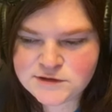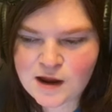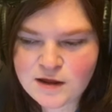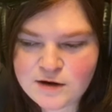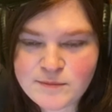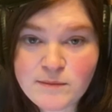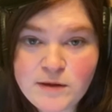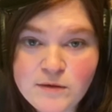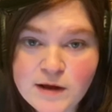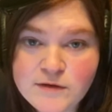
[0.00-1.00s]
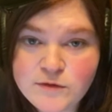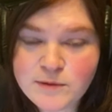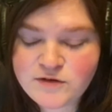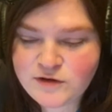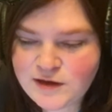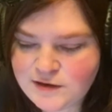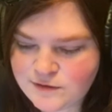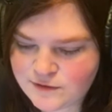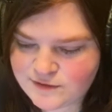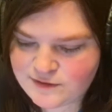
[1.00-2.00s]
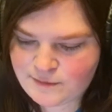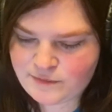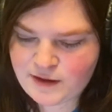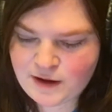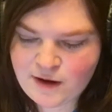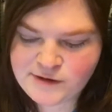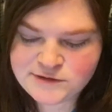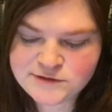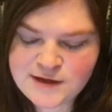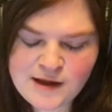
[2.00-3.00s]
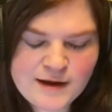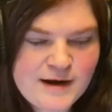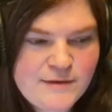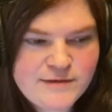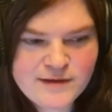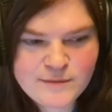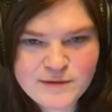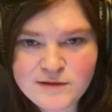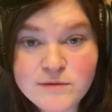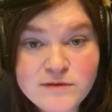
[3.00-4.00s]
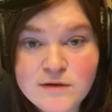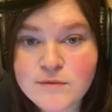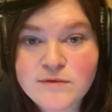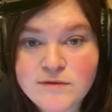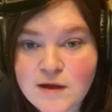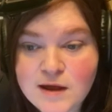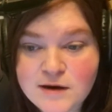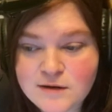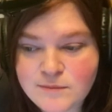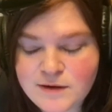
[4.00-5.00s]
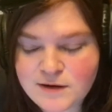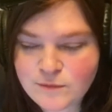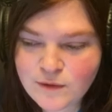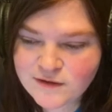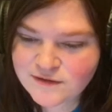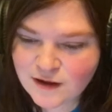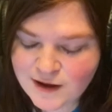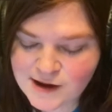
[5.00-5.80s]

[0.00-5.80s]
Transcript: maybe you got too much heat or something. And I was like, but there was no sun, but it was hot.